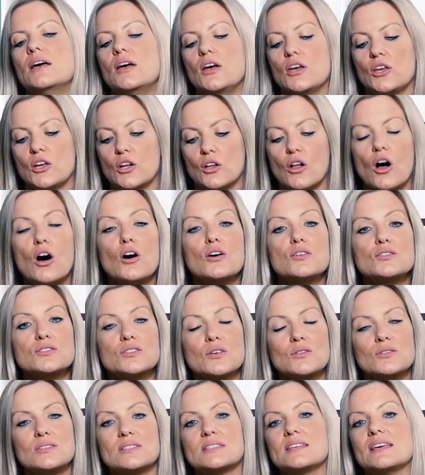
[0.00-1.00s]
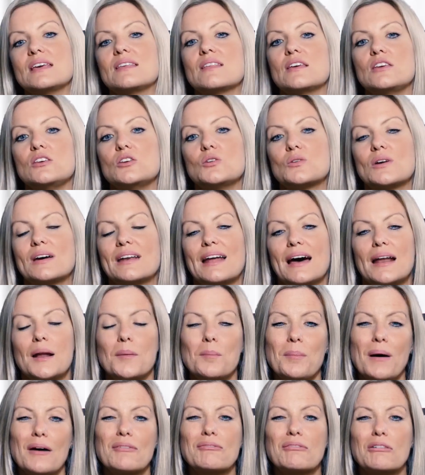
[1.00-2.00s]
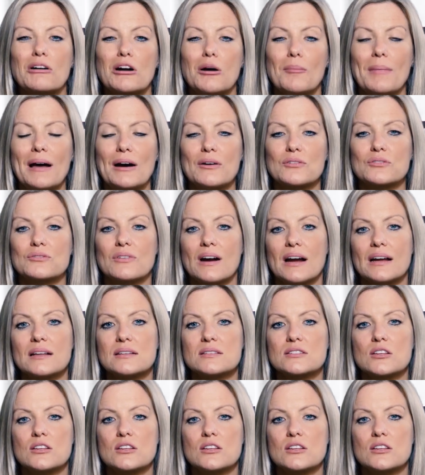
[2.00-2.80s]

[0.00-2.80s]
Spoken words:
You'll also see that you can add a buffer amount, right?